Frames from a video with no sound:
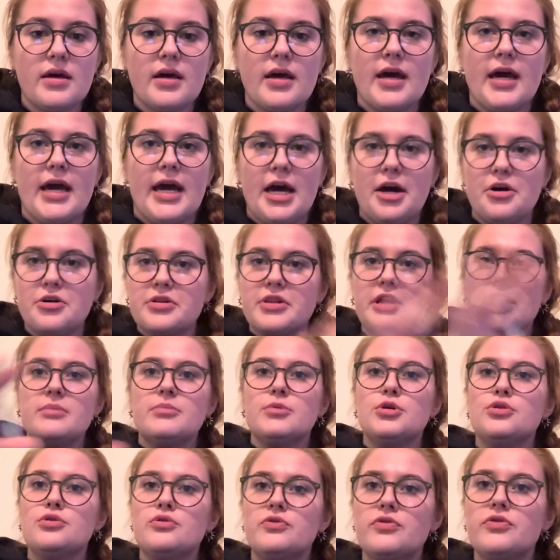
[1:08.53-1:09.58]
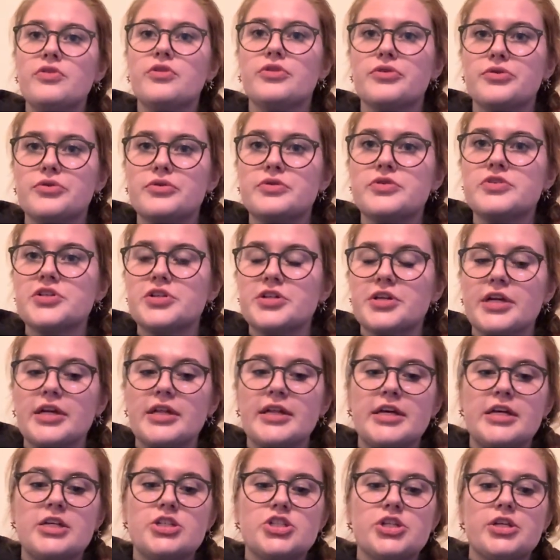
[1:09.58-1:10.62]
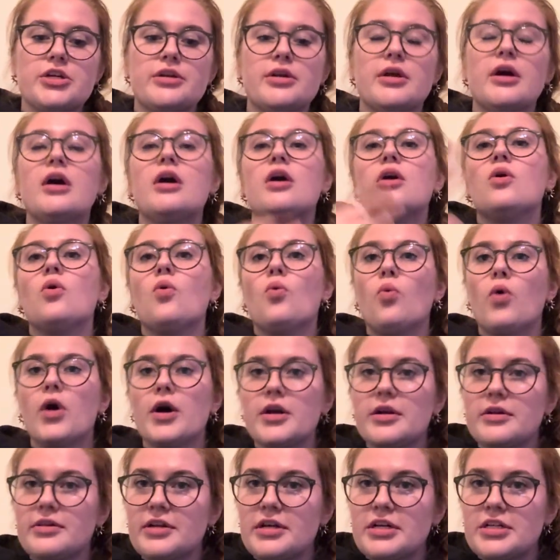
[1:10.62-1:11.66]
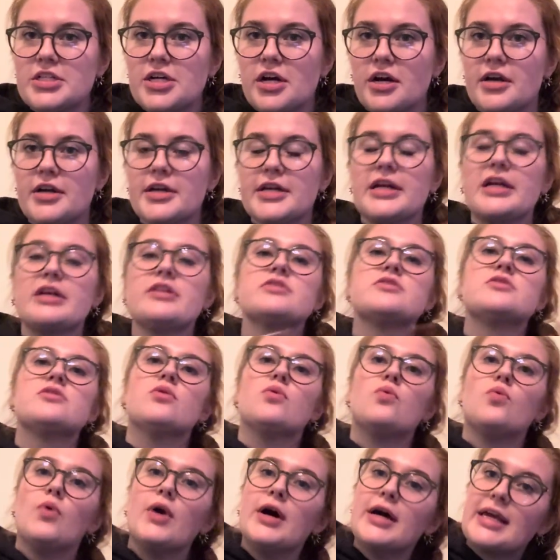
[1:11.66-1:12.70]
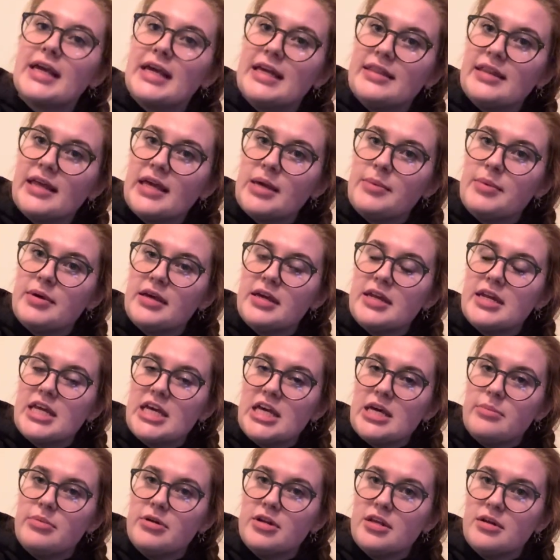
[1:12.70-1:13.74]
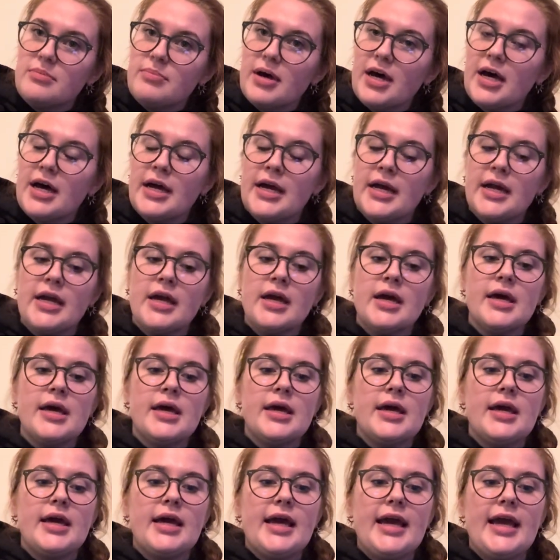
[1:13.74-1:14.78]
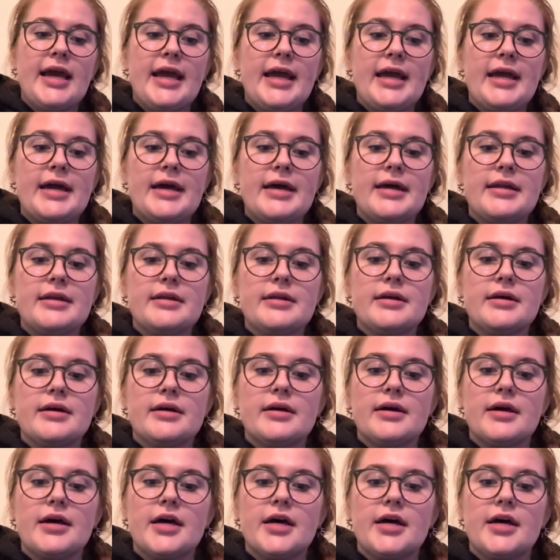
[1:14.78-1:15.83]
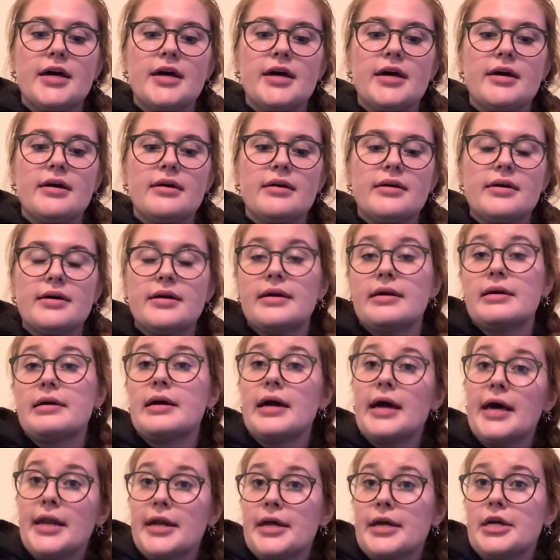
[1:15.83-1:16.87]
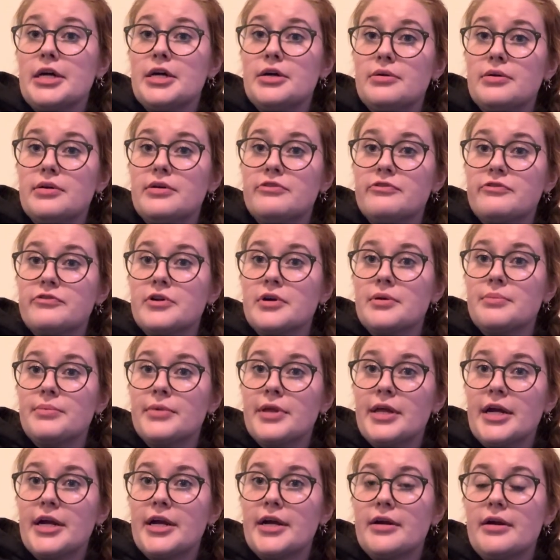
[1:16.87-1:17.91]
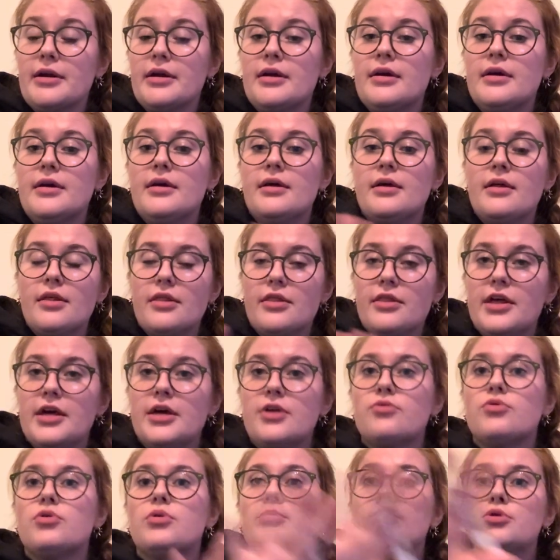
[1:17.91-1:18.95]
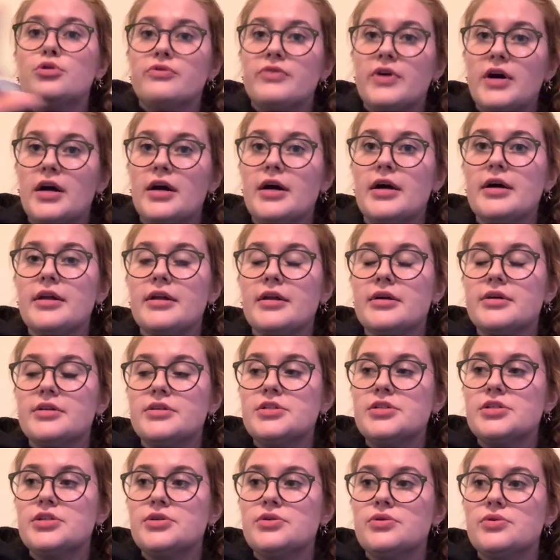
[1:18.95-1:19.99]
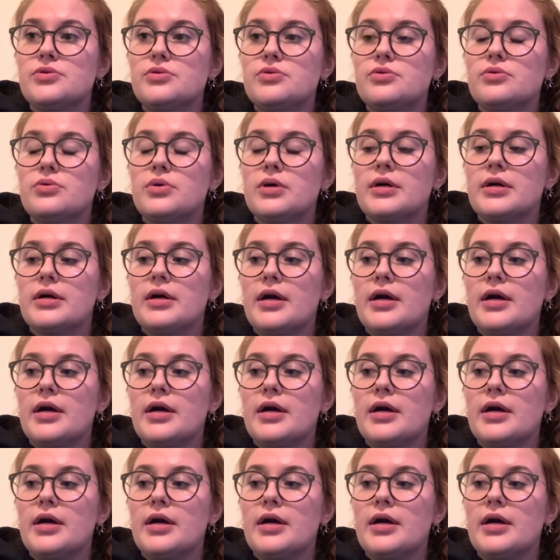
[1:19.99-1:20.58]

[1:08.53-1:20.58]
how do they move through circulation, what are their targets, what can they be inhibited by, and kind of going from there. Then we'll move on to